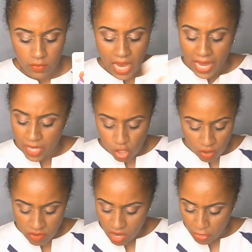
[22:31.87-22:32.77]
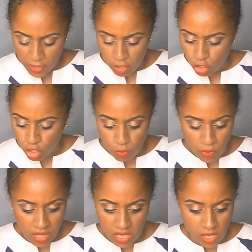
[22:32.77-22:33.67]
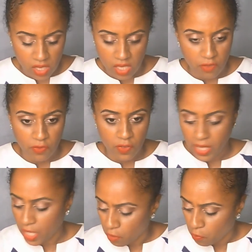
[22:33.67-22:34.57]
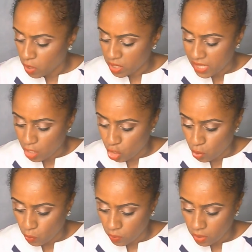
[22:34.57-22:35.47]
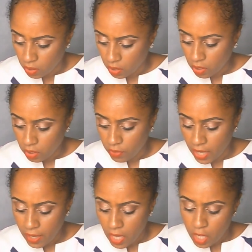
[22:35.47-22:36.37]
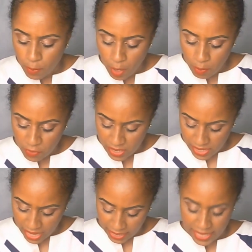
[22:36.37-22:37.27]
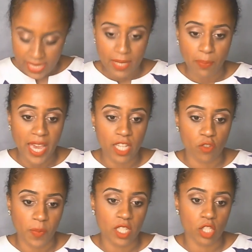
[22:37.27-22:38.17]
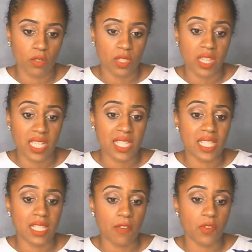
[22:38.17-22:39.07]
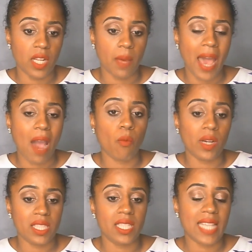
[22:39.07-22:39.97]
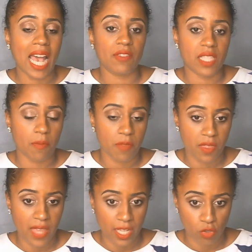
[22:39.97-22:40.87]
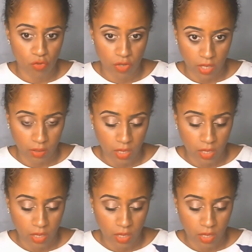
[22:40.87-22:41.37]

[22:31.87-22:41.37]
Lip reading: And it's got nothing to do with this King of Wands at all. Right? The bottom of the deck is the Page of Pentacles. So this is definitely about wanting to have something that is real.